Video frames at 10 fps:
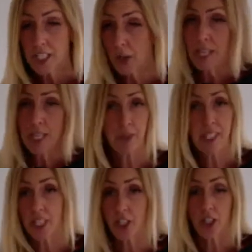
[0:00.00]
So any
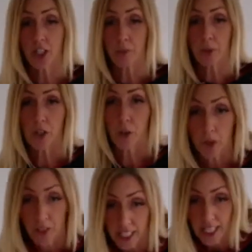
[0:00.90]
position you put your
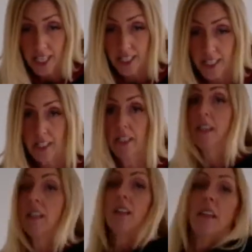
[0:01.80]
body in
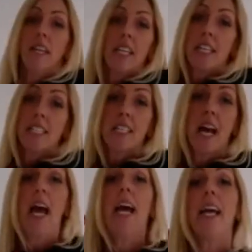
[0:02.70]
is
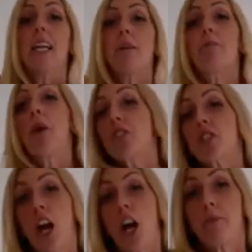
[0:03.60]
a
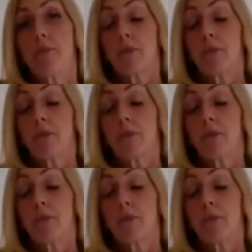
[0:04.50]
posture.